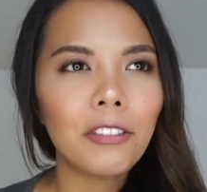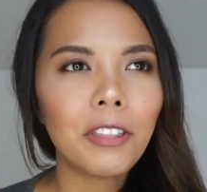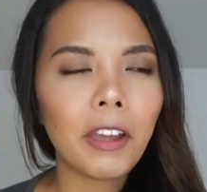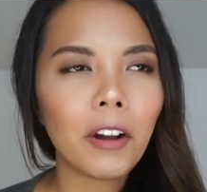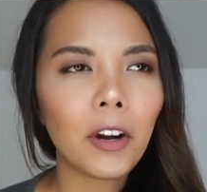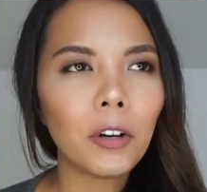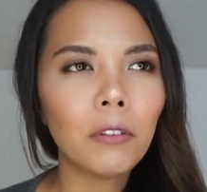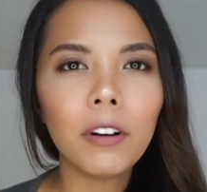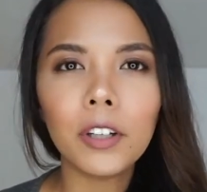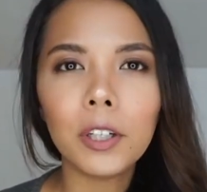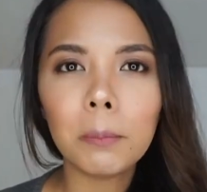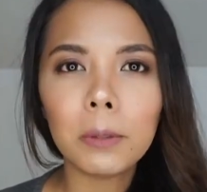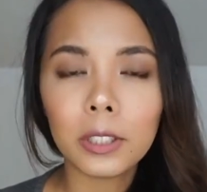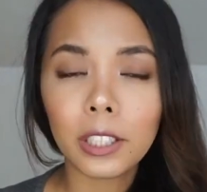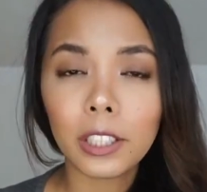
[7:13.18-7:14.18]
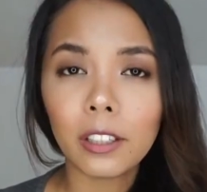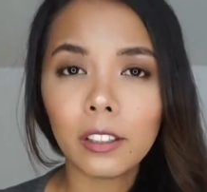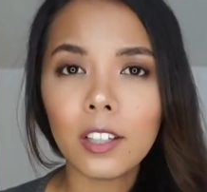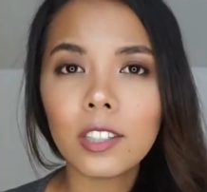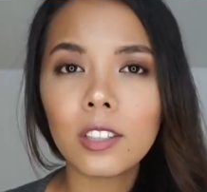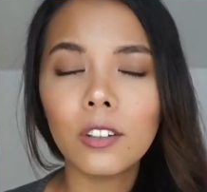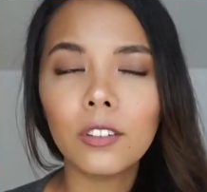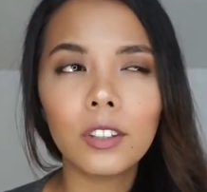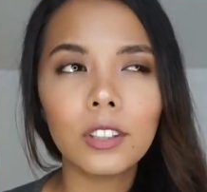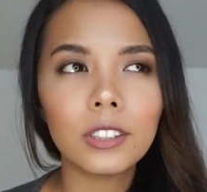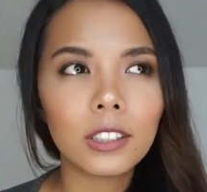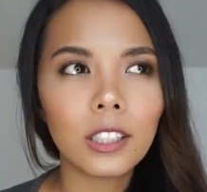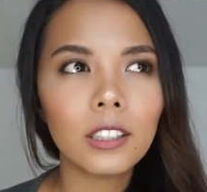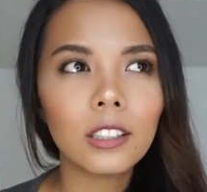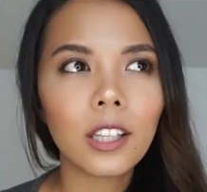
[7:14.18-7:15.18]
They are very meticulous on their
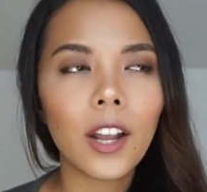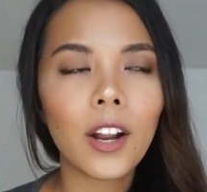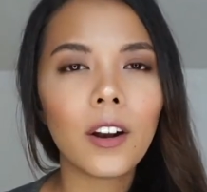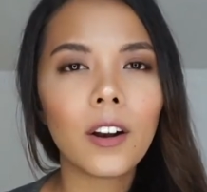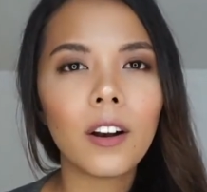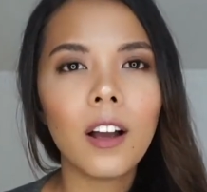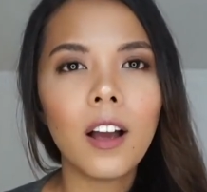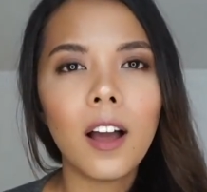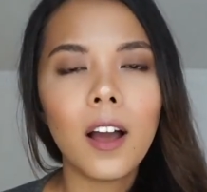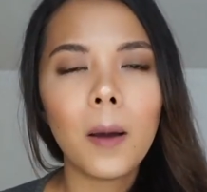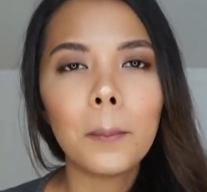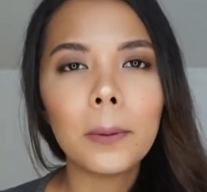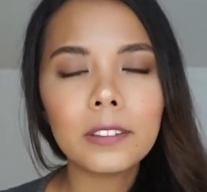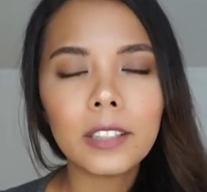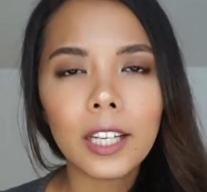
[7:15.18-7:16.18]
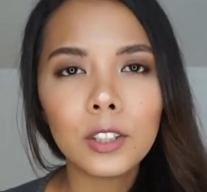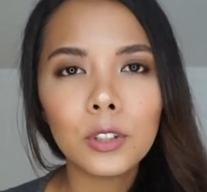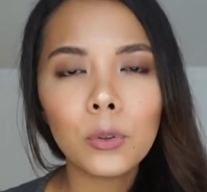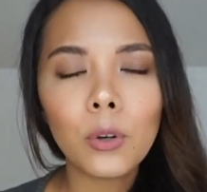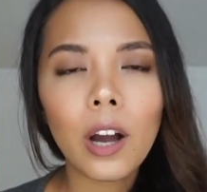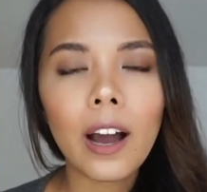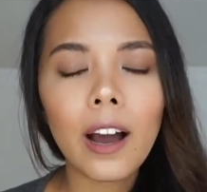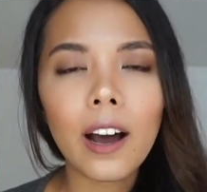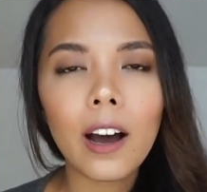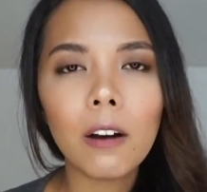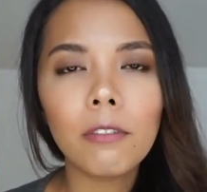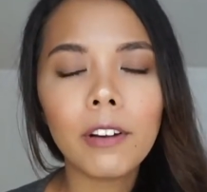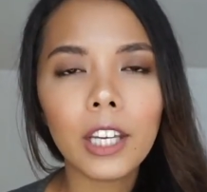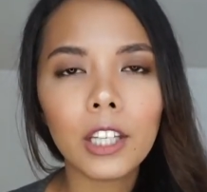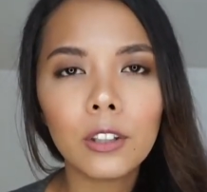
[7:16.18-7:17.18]
skincare, but they do
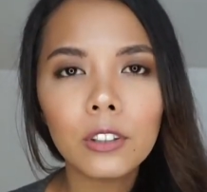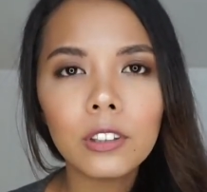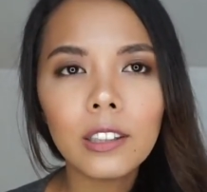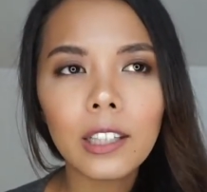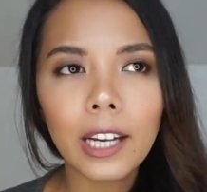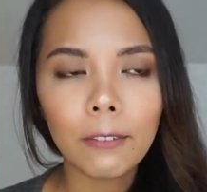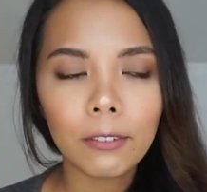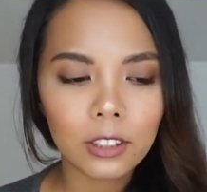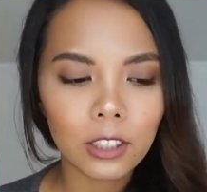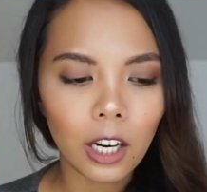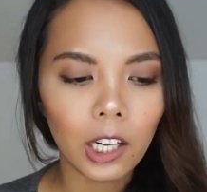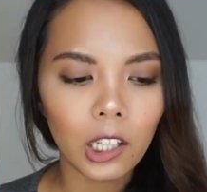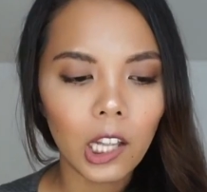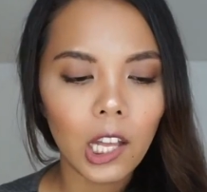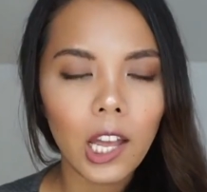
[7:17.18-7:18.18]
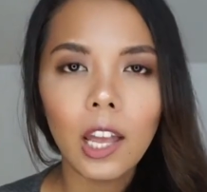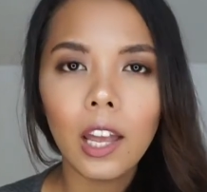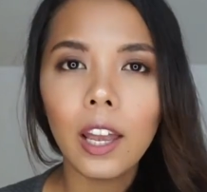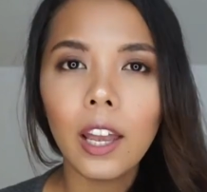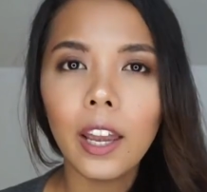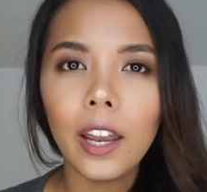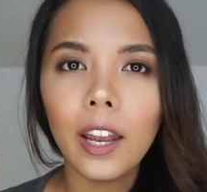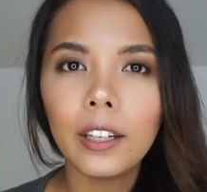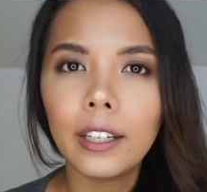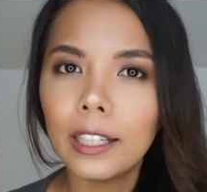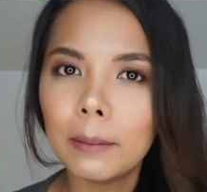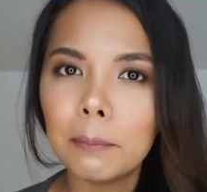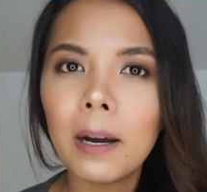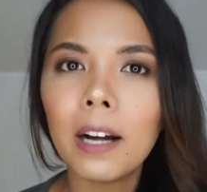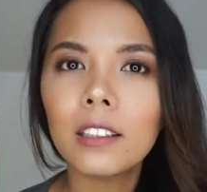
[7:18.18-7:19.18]
have a good lifestyle
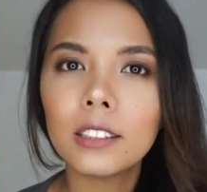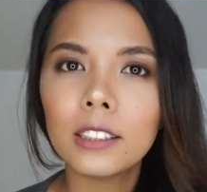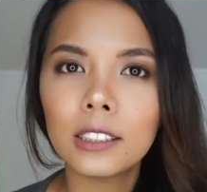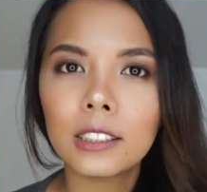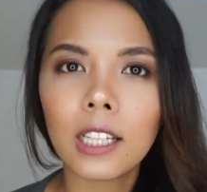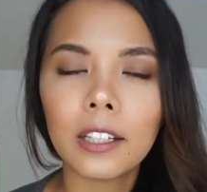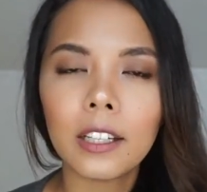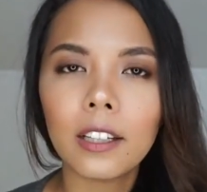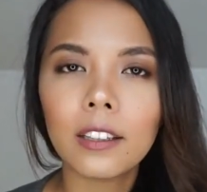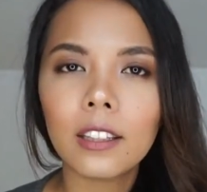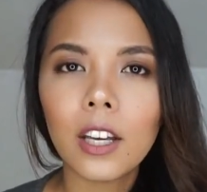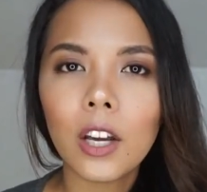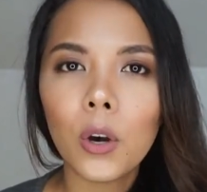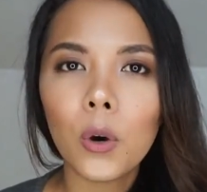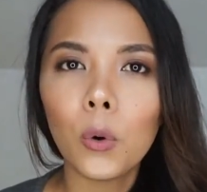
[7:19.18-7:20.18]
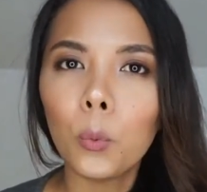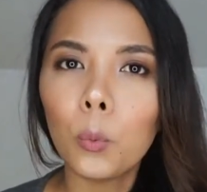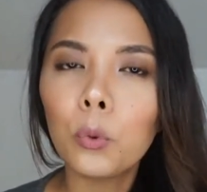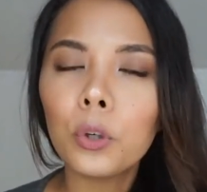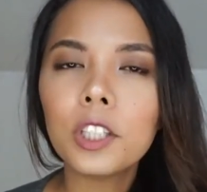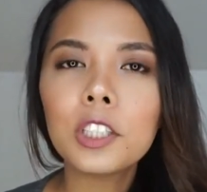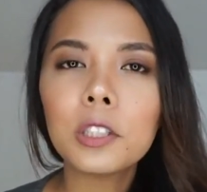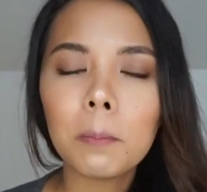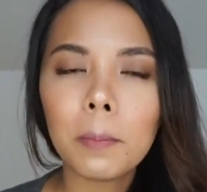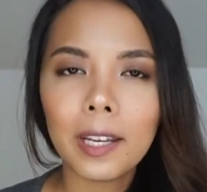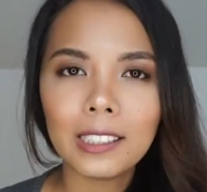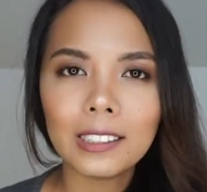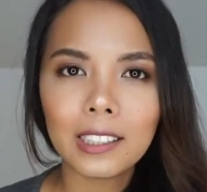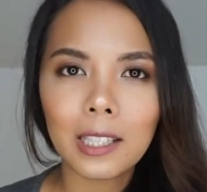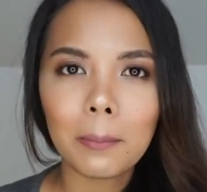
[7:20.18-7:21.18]
and a balanced diet, which
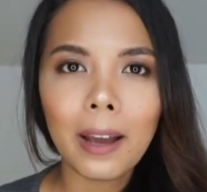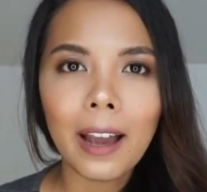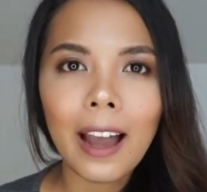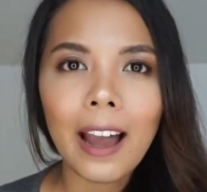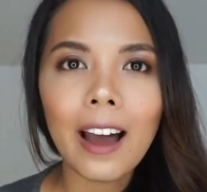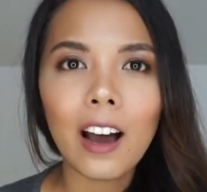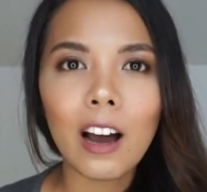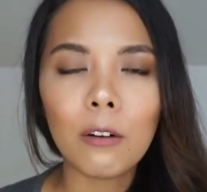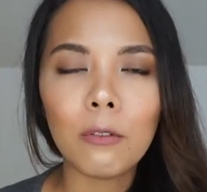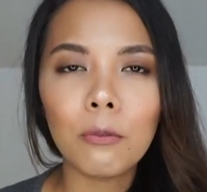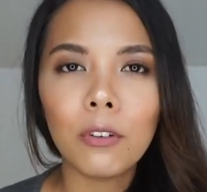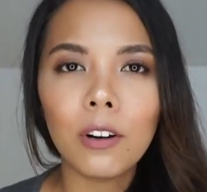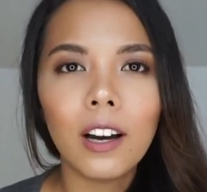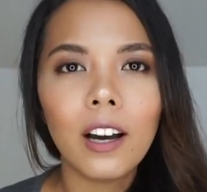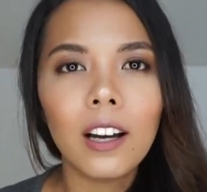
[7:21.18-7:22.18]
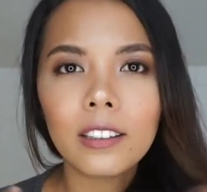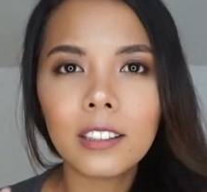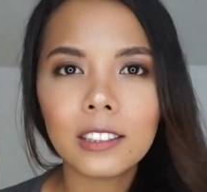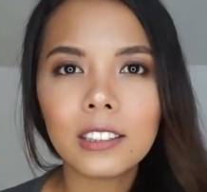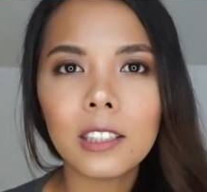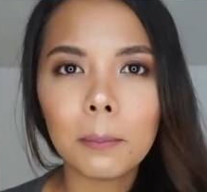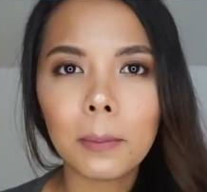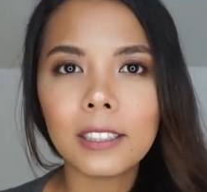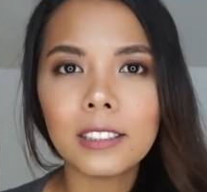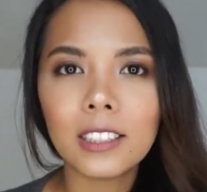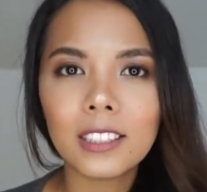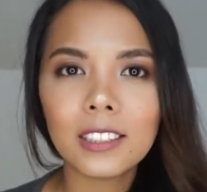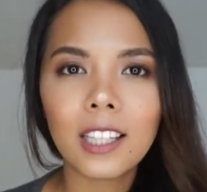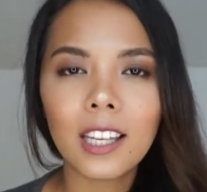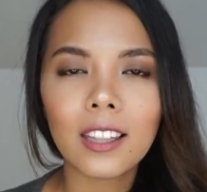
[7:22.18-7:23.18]
makes them have this
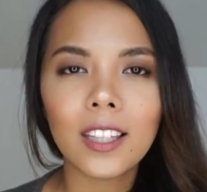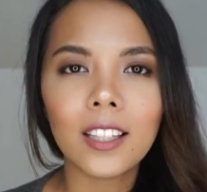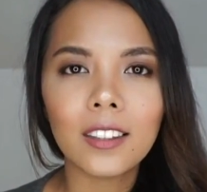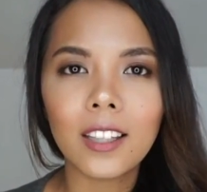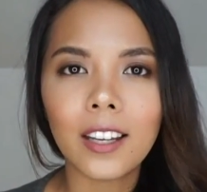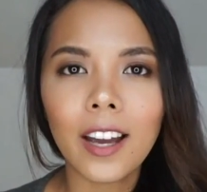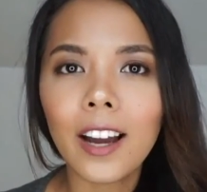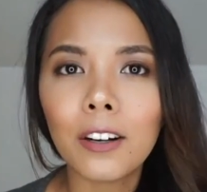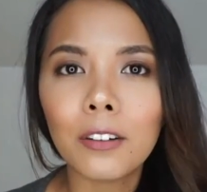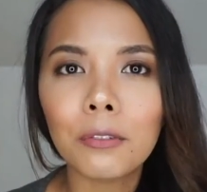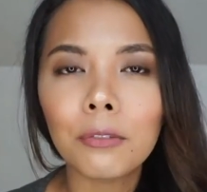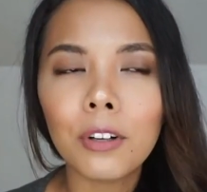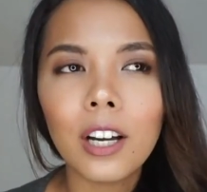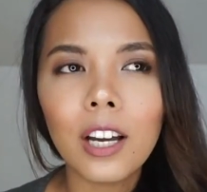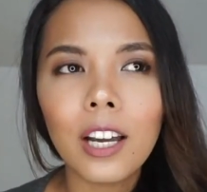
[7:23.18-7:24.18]
amazing skin that they have.